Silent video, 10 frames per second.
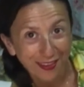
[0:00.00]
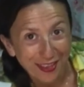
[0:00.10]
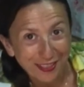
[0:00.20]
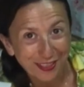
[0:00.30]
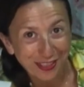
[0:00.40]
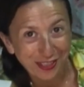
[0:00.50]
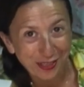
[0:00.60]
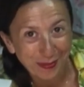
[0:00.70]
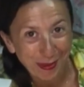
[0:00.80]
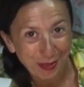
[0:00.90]
So just
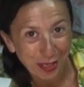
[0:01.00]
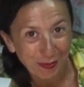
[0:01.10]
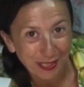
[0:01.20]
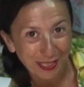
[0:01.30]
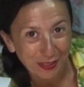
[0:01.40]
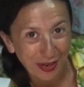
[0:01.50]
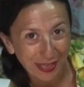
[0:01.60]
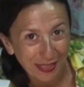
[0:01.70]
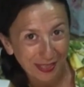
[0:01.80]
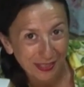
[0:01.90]
use maybe chopsticks or
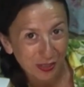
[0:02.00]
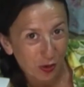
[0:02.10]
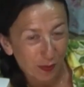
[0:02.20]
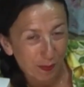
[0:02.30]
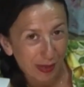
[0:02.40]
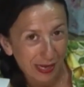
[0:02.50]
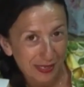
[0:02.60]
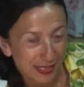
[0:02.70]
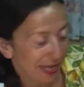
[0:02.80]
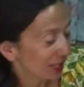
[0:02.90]
anything that's got a
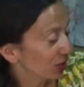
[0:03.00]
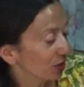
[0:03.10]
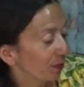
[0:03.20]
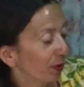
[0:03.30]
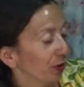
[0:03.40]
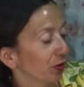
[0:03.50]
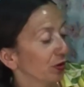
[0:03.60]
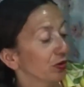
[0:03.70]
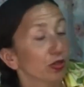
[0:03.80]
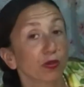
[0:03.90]
blunt edge to poke
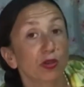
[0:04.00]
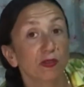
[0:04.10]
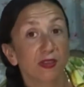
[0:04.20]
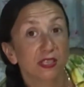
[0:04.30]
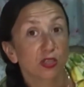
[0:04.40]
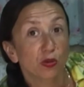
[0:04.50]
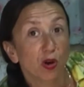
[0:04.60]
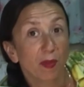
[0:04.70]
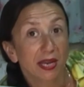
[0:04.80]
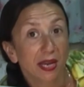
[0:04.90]
those through. If they're still not
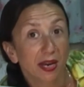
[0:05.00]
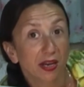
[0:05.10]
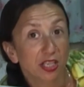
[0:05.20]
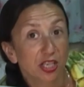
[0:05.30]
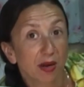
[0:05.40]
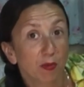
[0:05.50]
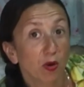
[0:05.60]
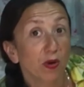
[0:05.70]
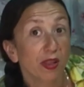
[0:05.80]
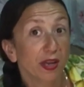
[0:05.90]
making a nice sharp
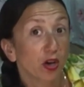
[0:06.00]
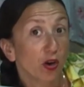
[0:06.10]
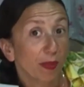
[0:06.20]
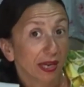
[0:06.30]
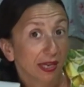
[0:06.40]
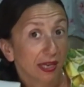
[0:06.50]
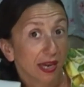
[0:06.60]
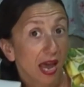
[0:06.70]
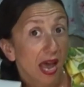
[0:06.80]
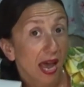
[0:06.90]
corner, then go back in
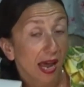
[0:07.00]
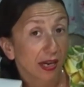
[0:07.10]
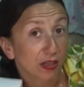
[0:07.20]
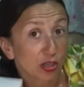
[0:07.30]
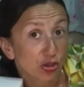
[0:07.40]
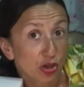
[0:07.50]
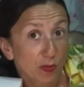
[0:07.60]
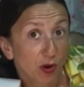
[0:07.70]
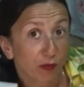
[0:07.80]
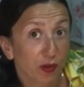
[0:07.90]
and trim
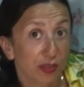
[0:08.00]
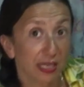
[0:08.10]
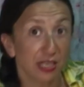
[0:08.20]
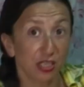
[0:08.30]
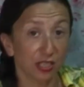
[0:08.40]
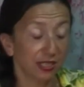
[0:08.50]
off those edges.